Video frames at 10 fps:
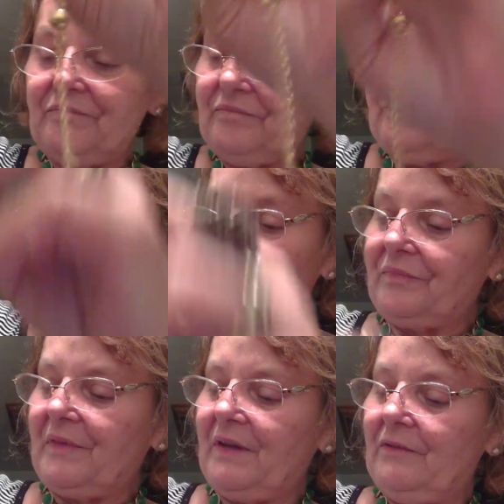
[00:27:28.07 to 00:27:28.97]

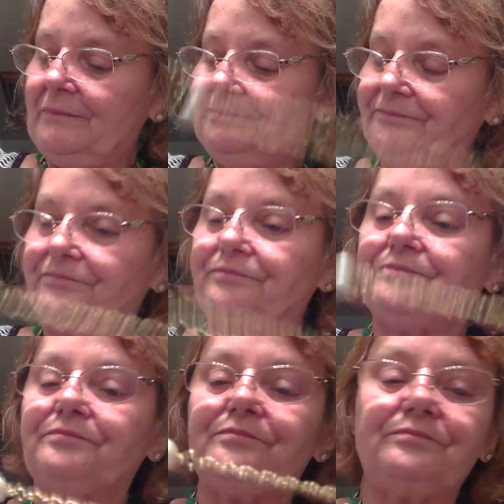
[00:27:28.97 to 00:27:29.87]

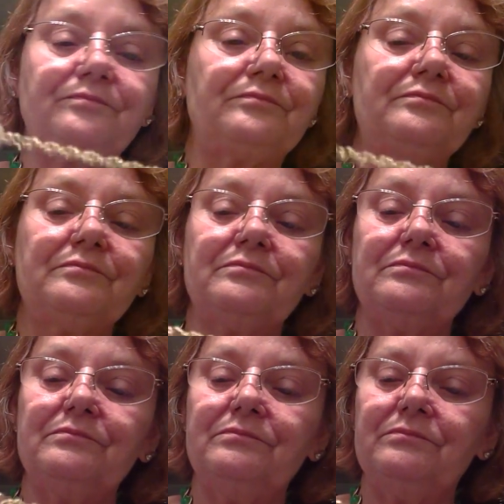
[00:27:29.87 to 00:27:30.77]

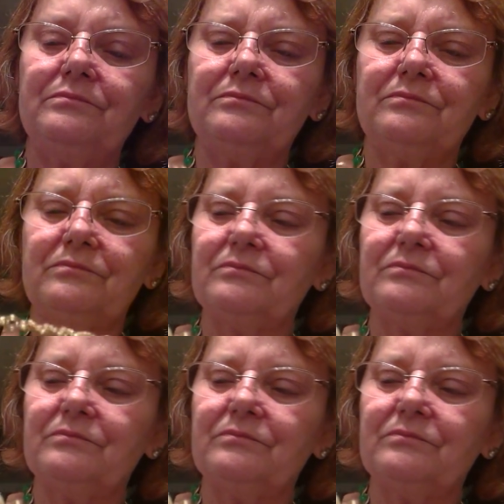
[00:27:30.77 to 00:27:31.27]
Nobody speaks.